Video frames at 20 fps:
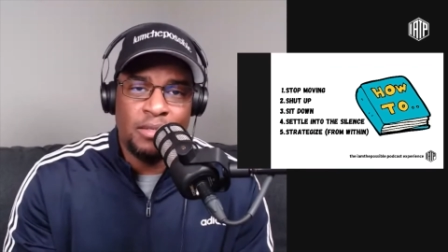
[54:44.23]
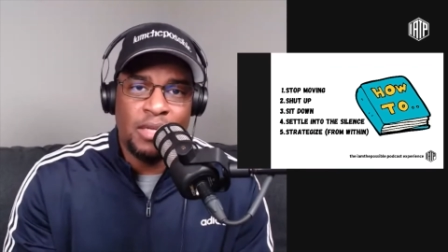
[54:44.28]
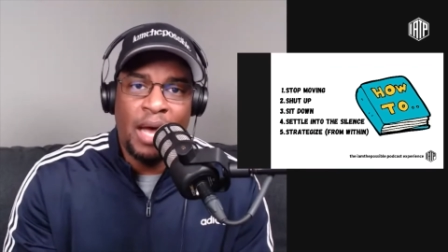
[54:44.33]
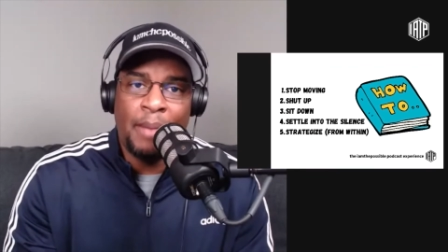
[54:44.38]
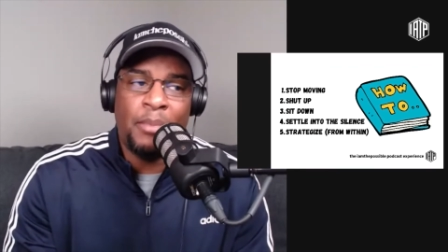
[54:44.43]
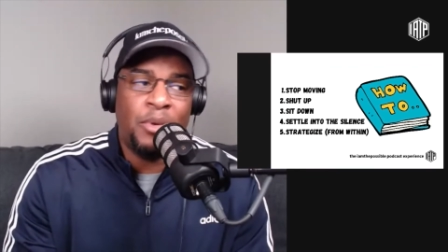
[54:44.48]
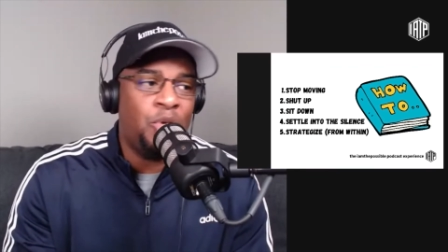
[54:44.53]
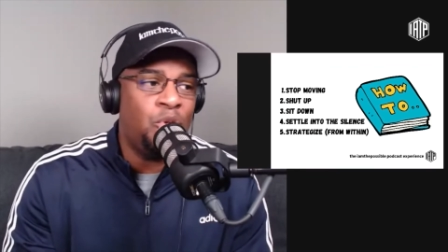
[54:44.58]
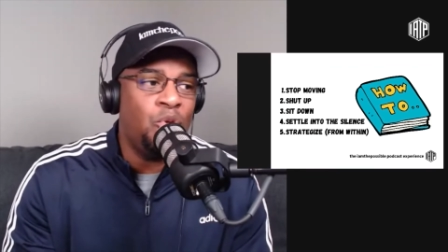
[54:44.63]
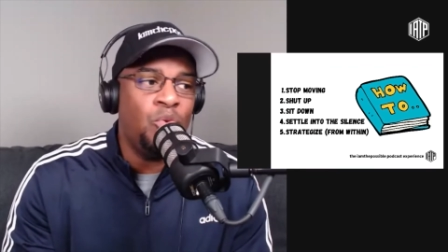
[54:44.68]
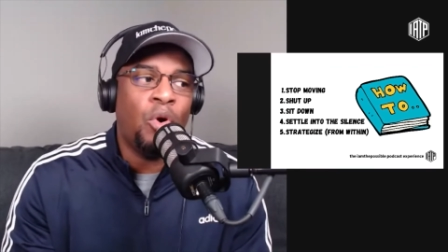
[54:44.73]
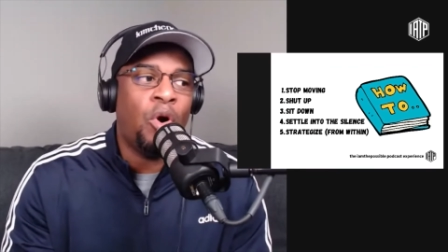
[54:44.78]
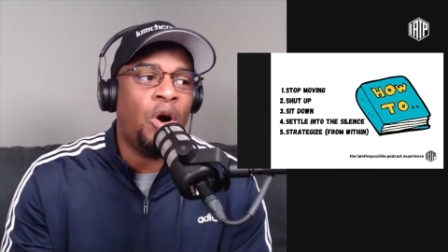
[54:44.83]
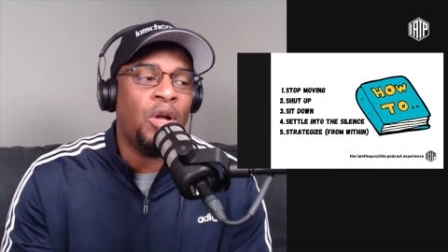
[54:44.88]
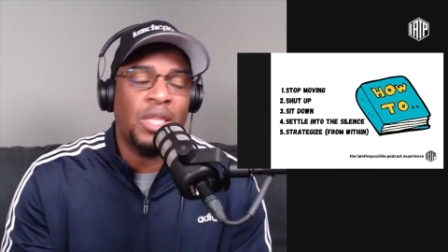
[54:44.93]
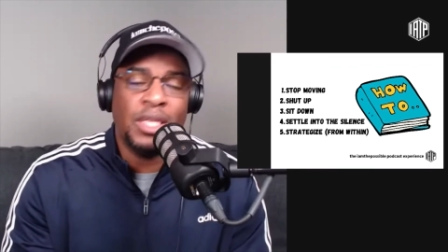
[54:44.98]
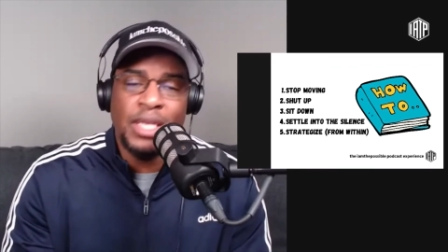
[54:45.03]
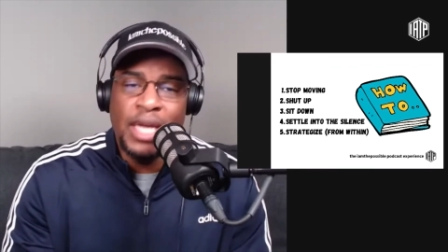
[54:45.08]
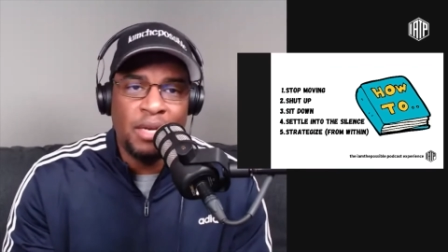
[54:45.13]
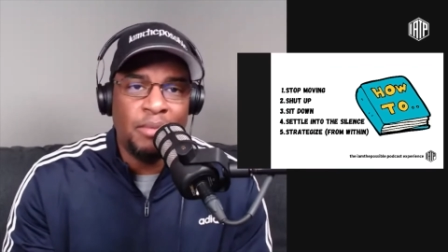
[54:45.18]
I'm gonna do
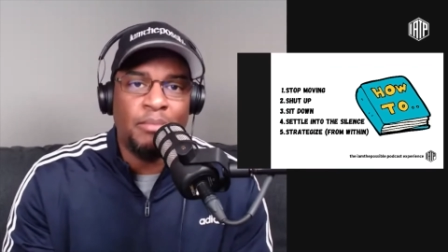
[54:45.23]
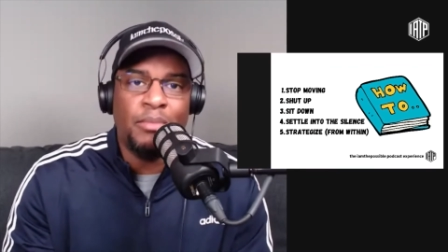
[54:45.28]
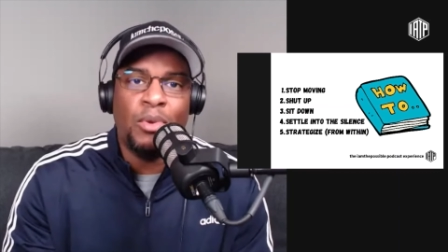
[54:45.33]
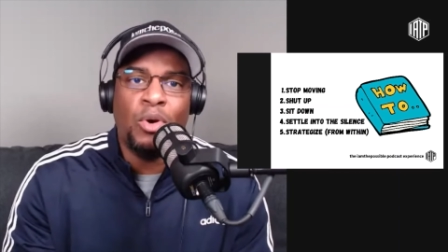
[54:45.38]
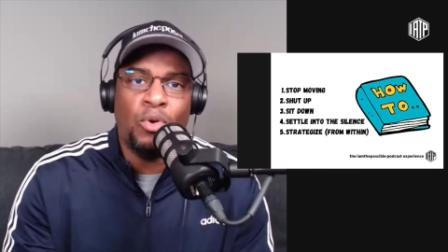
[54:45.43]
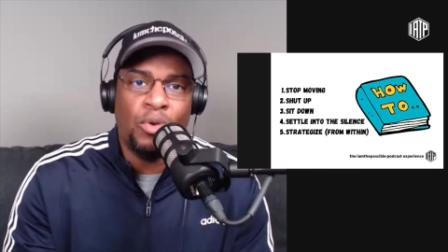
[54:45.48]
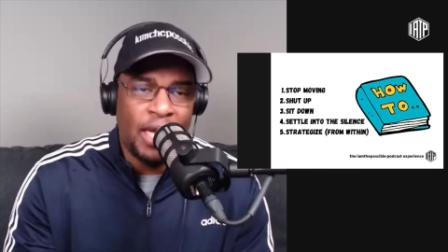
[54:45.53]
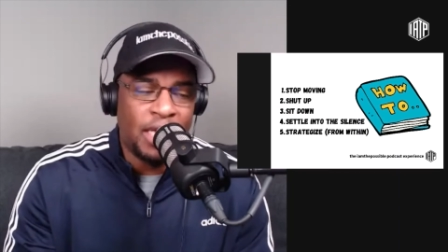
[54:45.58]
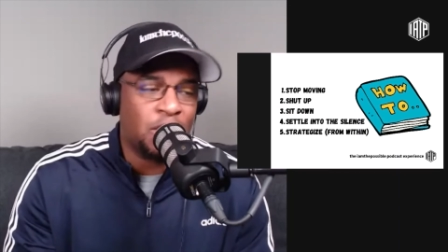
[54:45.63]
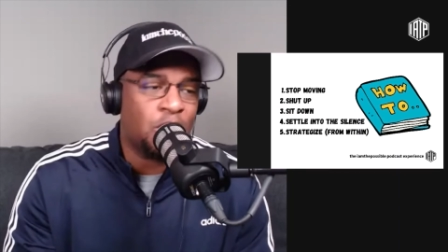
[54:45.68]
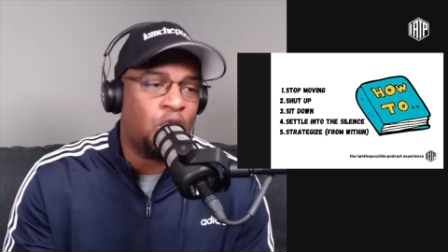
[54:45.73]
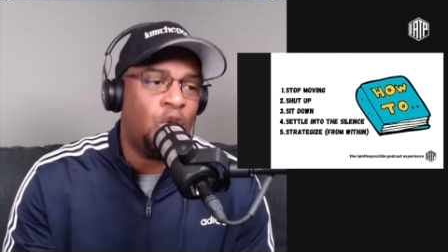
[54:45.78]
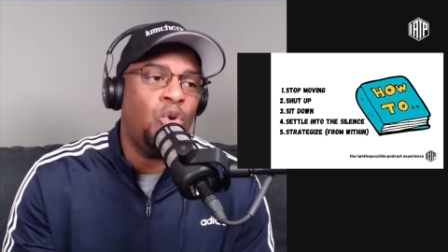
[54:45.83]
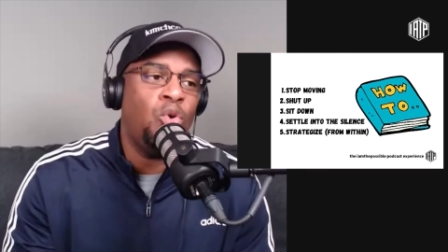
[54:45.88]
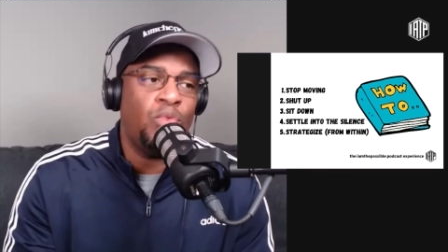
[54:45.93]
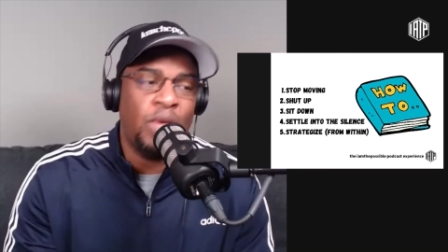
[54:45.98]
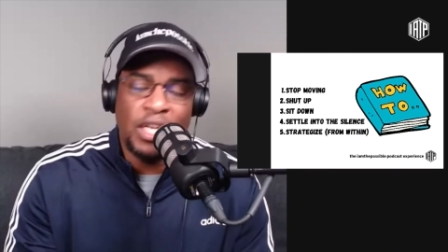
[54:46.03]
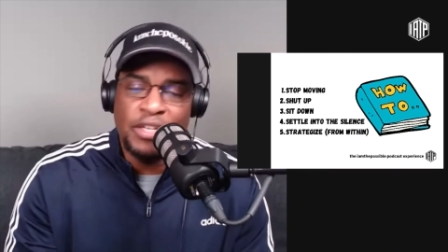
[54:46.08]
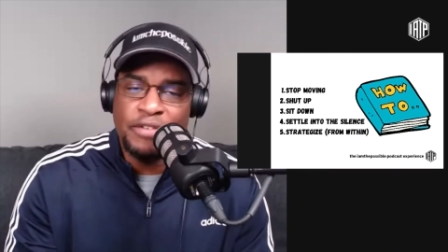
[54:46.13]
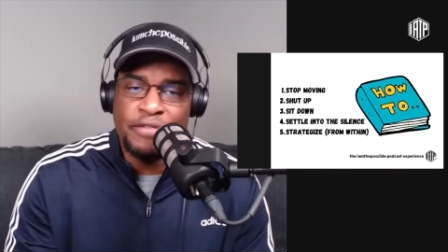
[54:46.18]
all of that and more. That's
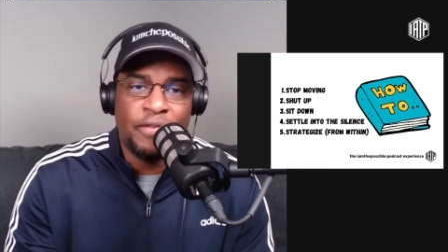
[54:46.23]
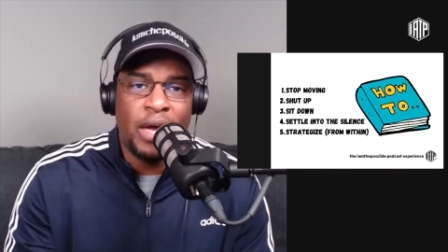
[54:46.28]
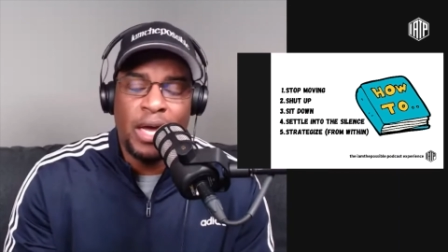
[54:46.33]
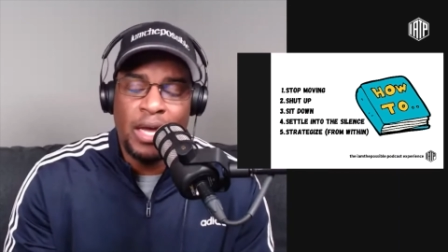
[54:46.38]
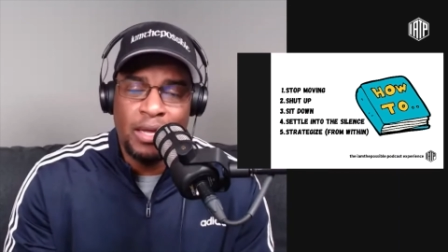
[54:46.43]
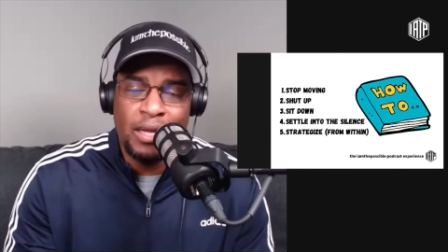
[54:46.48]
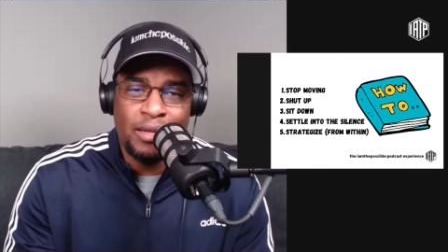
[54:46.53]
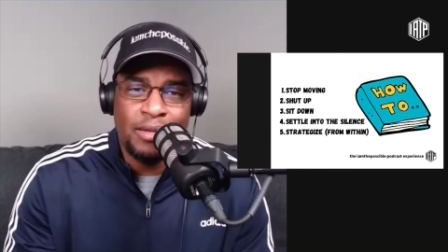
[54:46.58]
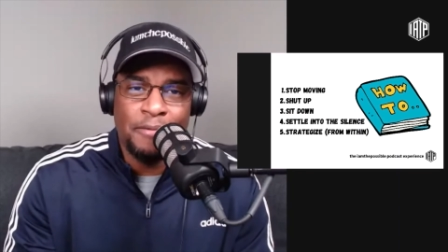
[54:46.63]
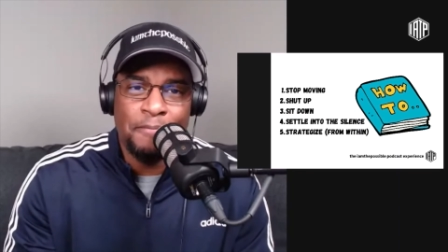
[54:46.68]
cool. That's fine.